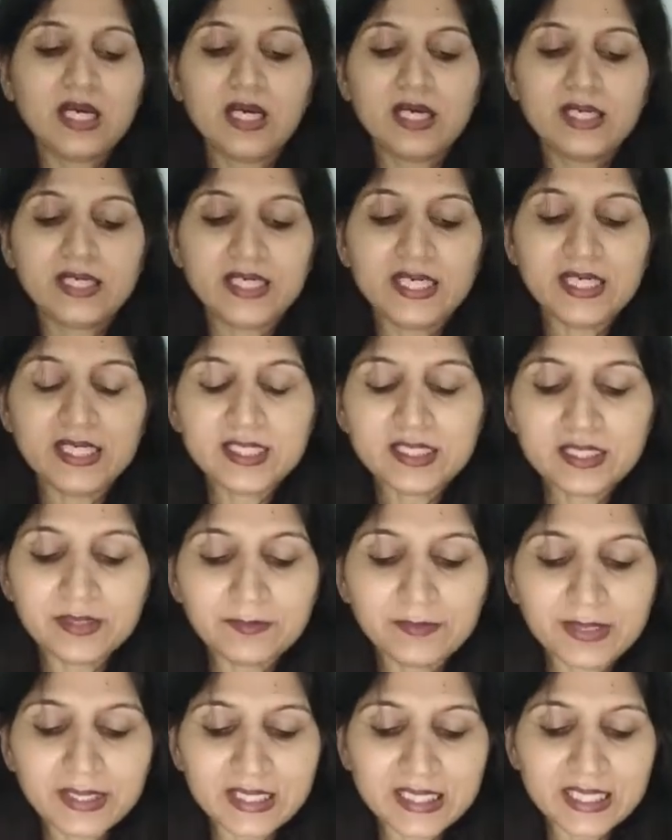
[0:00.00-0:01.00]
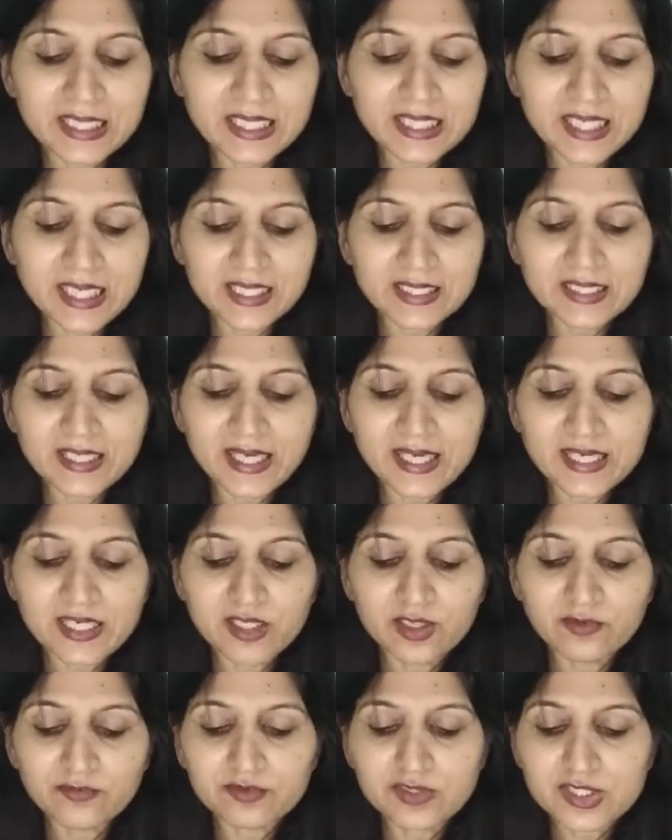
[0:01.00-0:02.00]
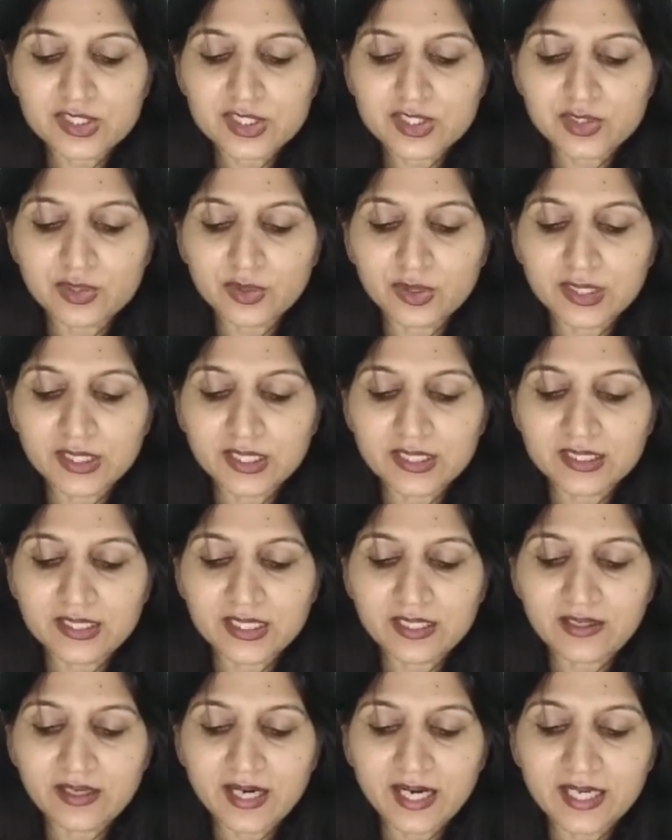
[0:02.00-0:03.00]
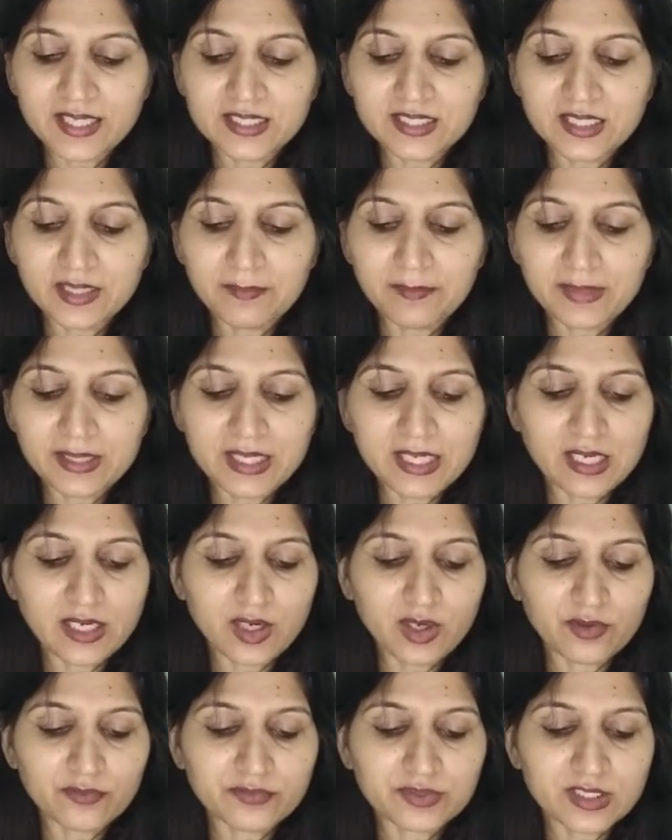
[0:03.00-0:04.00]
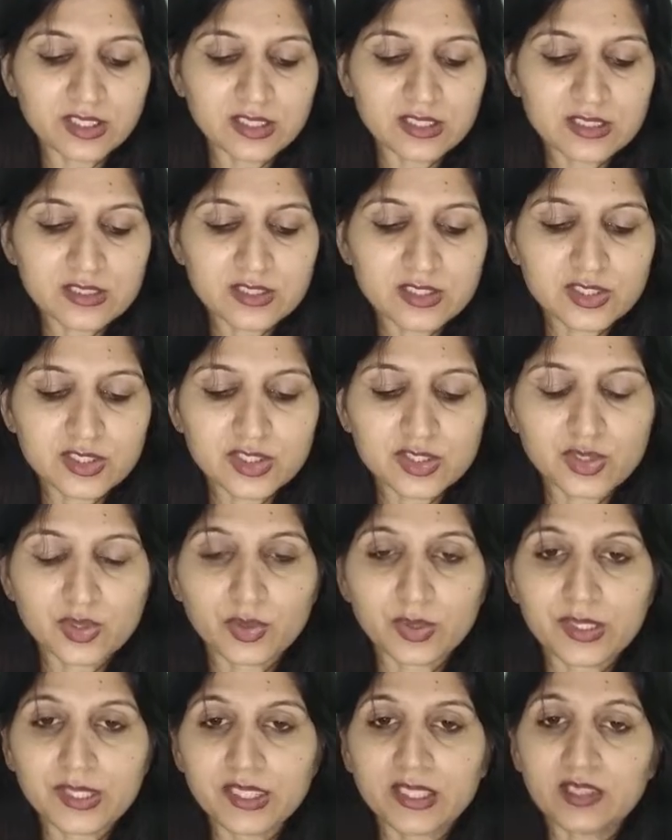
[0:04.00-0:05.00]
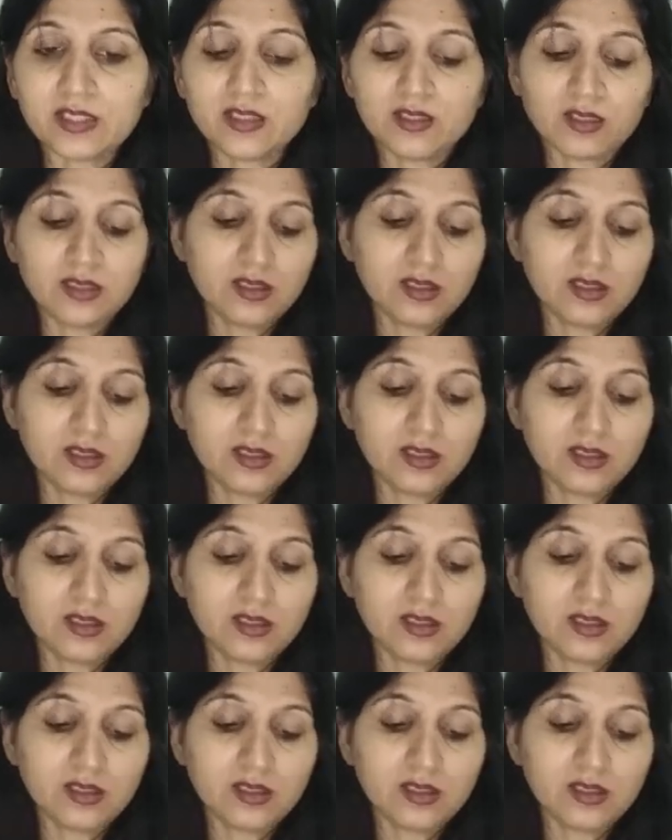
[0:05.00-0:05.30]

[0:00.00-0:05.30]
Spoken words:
Read the beginning and the end of the story, then write the middle of the story.